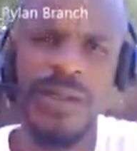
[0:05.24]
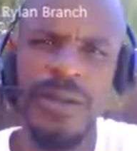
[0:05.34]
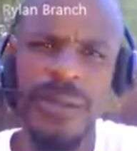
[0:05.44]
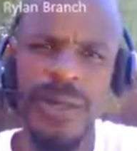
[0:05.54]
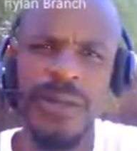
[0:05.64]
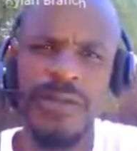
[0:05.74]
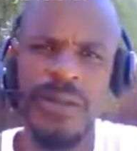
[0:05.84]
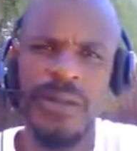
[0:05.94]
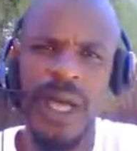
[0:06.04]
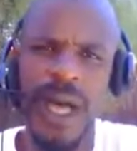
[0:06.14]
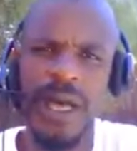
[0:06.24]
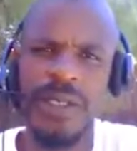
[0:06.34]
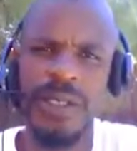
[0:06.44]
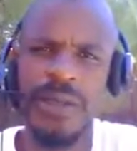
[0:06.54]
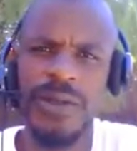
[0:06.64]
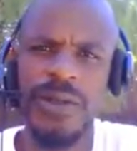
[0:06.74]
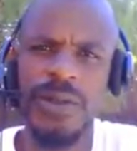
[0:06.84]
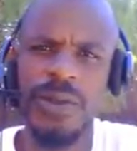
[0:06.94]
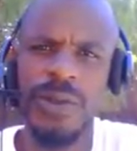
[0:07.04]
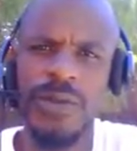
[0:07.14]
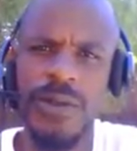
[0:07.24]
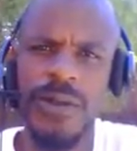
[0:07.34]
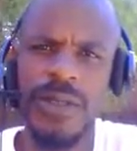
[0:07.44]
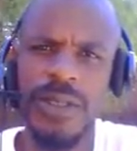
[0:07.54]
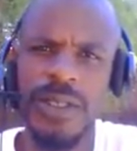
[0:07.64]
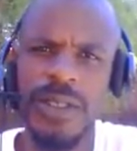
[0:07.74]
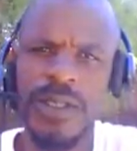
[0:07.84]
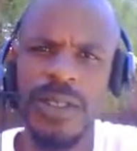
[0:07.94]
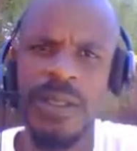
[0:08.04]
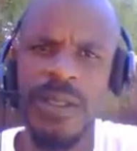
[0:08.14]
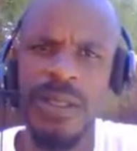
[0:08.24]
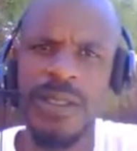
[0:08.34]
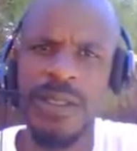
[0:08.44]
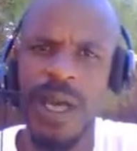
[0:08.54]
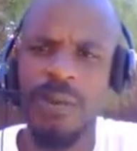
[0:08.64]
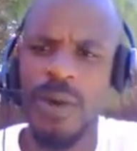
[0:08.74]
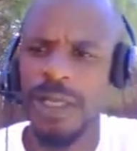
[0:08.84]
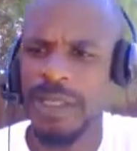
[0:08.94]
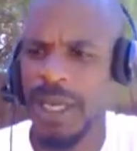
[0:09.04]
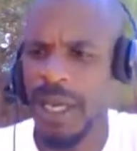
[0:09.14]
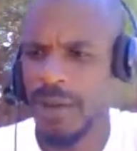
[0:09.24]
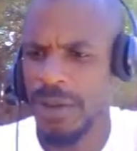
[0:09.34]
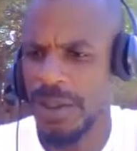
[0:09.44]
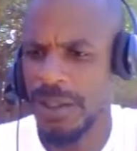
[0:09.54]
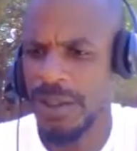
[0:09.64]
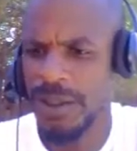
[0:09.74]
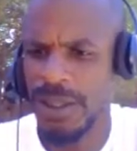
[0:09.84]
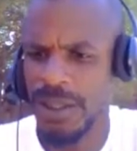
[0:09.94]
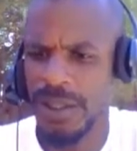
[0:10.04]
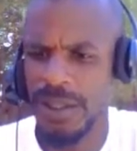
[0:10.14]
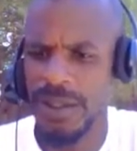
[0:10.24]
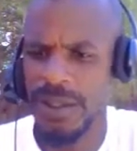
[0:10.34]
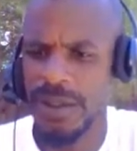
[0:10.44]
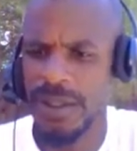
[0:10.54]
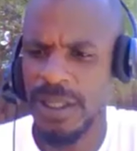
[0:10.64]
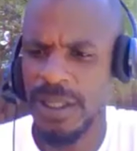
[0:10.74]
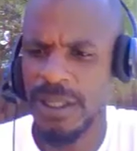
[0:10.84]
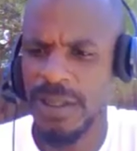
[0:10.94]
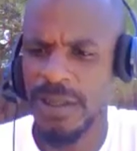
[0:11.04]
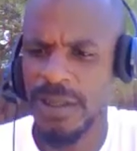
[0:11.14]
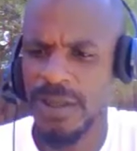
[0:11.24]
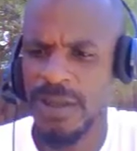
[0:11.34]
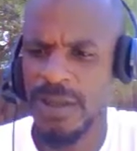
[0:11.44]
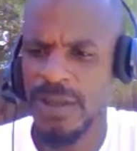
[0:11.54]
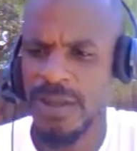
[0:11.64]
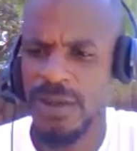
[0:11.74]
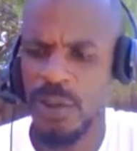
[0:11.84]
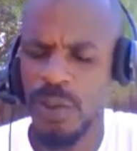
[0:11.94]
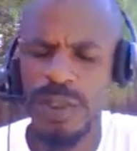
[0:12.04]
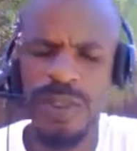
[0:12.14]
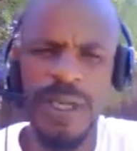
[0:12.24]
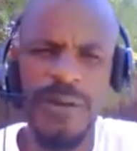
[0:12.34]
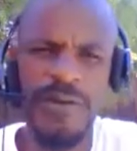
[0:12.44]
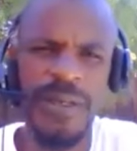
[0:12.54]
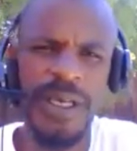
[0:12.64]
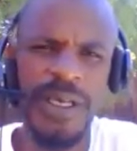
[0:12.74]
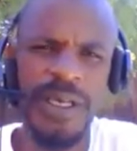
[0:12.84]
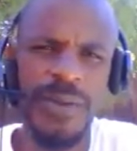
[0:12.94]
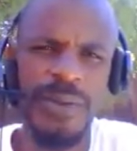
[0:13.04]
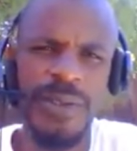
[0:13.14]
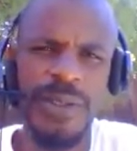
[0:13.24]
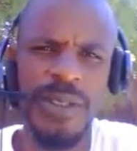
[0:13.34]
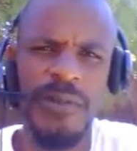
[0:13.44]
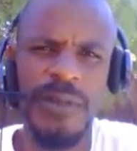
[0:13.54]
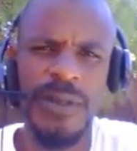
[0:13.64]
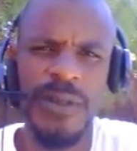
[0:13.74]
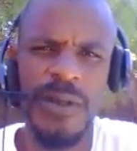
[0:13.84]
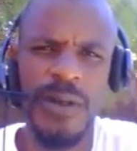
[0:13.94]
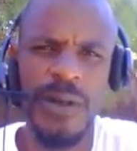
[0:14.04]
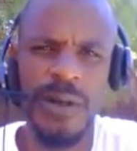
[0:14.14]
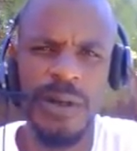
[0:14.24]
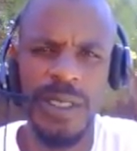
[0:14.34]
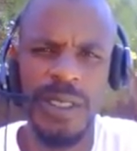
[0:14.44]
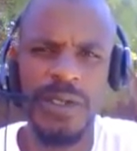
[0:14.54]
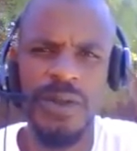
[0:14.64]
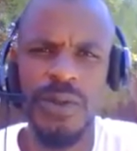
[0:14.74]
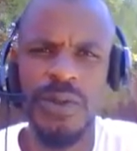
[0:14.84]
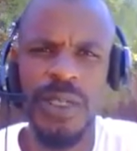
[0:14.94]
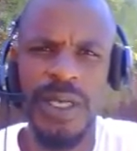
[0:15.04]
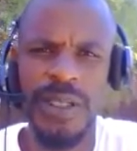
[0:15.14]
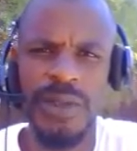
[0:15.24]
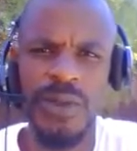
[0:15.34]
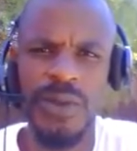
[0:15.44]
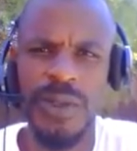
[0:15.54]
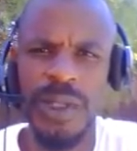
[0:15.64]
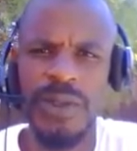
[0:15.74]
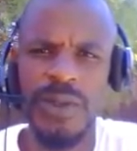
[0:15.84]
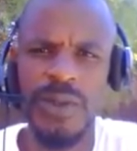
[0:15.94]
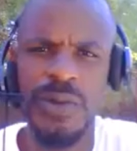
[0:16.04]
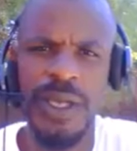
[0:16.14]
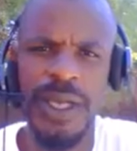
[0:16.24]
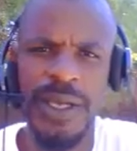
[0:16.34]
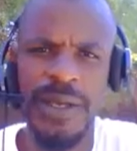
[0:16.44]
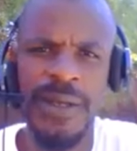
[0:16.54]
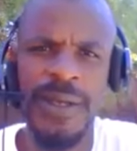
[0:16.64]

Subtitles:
in the month of July. Year is 2014. Time right now is a 10:27 a.m. Pacific on a Tuesday News Day.